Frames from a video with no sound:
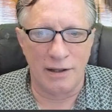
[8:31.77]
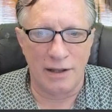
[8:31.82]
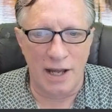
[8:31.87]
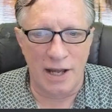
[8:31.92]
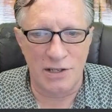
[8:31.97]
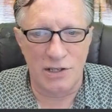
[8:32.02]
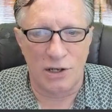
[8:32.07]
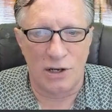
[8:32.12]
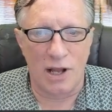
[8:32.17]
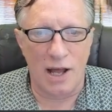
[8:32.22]

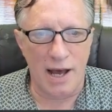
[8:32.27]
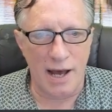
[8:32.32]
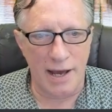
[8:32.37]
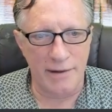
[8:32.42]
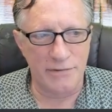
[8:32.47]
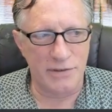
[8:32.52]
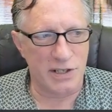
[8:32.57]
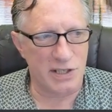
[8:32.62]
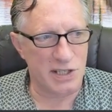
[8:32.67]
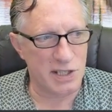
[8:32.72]
Ledger
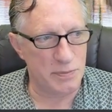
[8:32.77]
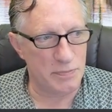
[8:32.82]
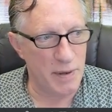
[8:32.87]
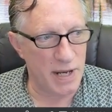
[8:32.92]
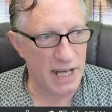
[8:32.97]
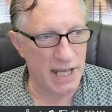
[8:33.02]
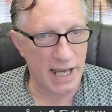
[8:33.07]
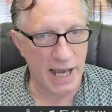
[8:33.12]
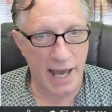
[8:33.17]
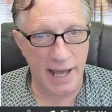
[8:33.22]
Live just
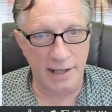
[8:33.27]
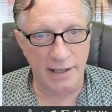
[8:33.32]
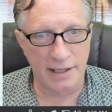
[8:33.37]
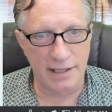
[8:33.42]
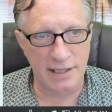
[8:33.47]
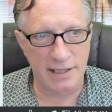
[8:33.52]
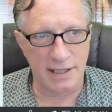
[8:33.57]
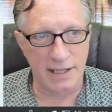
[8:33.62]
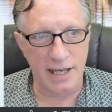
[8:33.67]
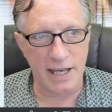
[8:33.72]
spinning
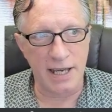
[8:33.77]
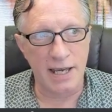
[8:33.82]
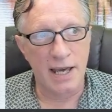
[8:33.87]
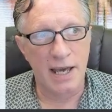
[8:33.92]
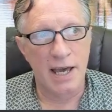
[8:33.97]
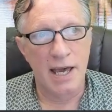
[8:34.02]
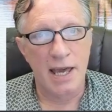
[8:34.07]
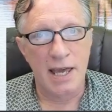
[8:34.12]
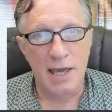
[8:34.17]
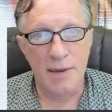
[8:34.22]
endlessly,
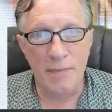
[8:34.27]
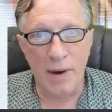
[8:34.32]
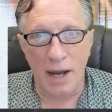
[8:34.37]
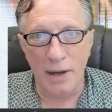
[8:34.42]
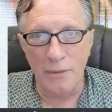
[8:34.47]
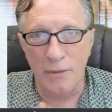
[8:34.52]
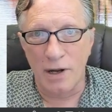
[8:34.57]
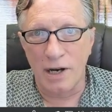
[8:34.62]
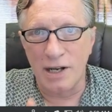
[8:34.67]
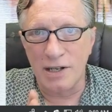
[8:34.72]
you might
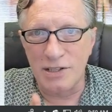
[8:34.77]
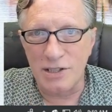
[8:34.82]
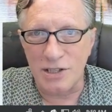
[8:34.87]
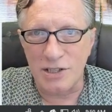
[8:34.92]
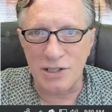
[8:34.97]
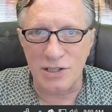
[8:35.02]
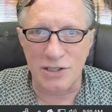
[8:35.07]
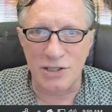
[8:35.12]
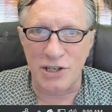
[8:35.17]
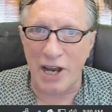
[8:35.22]
want to
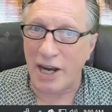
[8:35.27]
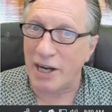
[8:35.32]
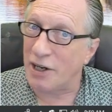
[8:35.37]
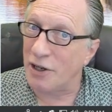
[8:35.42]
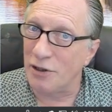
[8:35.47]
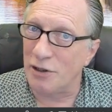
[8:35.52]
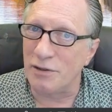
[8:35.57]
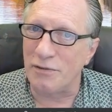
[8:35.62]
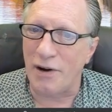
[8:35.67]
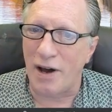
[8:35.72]
just check
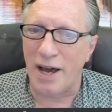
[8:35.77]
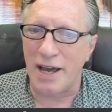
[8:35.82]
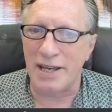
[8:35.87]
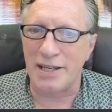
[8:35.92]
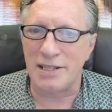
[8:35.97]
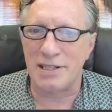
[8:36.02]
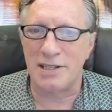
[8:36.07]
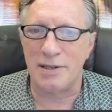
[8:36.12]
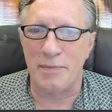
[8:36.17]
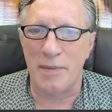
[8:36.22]
your
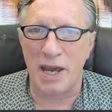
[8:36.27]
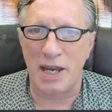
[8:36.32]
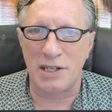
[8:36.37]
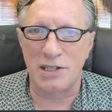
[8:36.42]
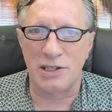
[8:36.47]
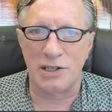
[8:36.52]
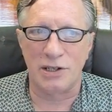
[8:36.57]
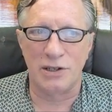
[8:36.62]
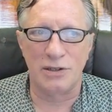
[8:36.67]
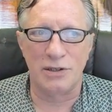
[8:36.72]
device to make
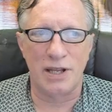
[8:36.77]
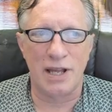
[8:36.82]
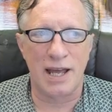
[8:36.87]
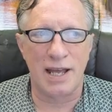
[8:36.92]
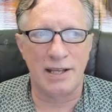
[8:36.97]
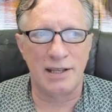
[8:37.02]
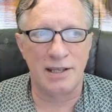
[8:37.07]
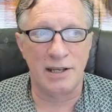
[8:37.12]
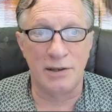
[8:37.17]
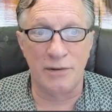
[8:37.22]
sure
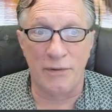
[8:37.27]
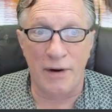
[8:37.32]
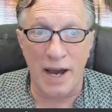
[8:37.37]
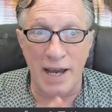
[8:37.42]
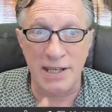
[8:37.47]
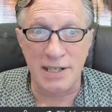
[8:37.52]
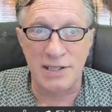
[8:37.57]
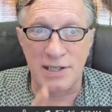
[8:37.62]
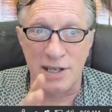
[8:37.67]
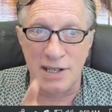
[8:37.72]
that the
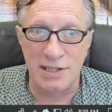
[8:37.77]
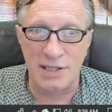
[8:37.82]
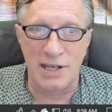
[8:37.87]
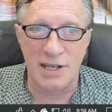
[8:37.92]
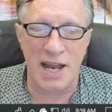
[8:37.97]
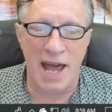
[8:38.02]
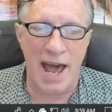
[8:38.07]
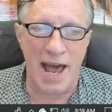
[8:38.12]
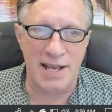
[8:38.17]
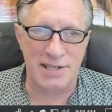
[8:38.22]
device
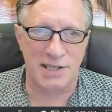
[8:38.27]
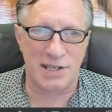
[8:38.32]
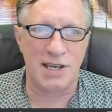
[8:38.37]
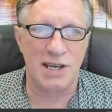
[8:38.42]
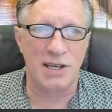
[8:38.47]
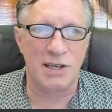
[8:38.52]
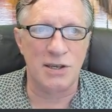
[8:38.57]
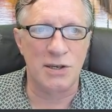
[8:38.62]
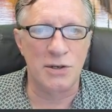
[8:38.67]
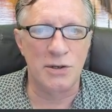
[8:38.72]
isn't
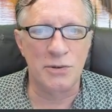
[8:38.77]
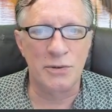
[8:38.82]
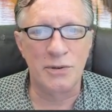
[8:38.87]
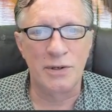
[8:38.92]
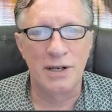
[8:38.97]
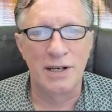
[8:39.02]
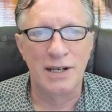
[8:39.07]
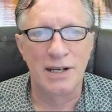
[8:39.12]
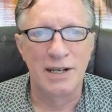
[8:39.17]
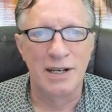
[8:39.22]
asking you
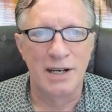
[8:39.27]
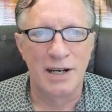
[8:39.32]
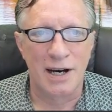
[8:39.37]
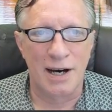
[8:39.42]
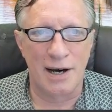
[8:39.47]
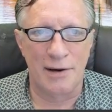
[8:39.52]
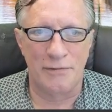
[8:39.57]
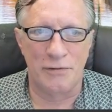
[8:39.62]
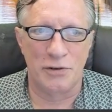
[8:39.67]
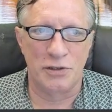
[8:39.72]

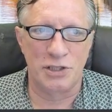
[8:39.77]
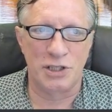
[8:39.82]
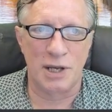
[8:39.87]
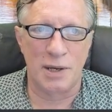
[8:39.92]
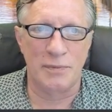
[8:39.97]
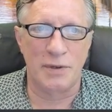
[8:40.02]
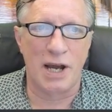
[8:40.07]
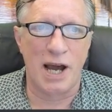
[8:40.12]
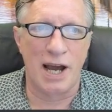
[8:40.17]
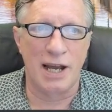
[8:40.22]
uh, for
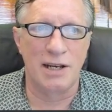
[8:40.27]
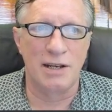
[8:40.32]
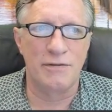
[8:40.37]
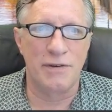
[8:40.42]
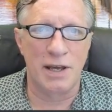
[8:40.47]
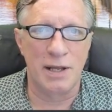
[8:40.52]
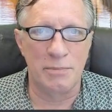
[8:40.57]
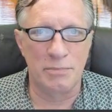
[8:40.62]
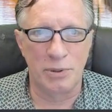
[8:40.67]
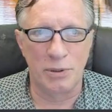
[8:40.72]
some kind
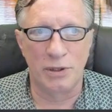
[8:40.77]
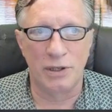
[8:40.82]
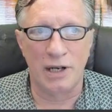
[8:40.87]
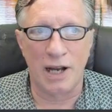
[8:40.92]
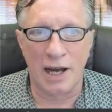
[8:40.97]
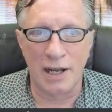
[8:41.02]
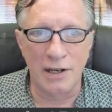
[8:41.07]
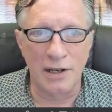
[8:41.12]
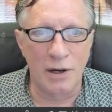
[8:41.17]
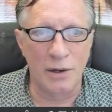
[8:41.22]
of input.
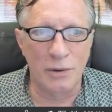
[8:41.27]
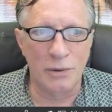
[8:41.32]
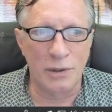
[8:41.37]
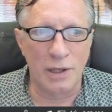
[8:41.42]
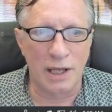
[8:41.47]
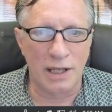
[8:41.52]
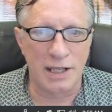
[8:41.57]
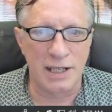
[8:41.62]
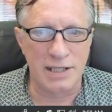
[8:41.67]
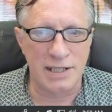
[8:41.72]
I know
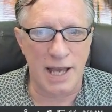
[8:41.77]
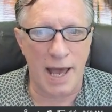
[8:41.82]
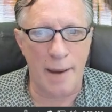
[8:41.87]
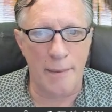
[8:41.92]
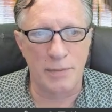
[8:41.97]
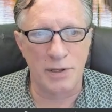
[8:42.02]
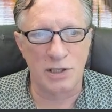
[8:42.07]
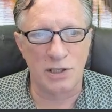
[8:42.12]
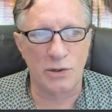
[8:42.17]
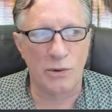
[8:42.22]
that this
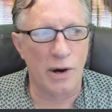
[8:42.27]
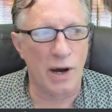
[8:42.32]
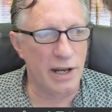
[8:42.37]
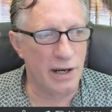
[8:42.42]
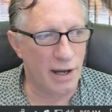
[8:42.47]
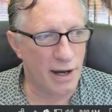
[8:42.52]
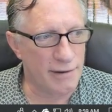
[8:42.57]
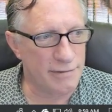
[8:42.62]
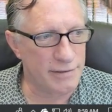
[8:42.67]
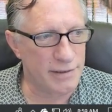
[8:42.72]
happens quite
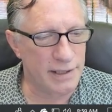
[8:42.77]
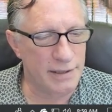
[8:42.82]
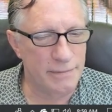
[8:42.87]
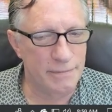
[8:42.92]
often.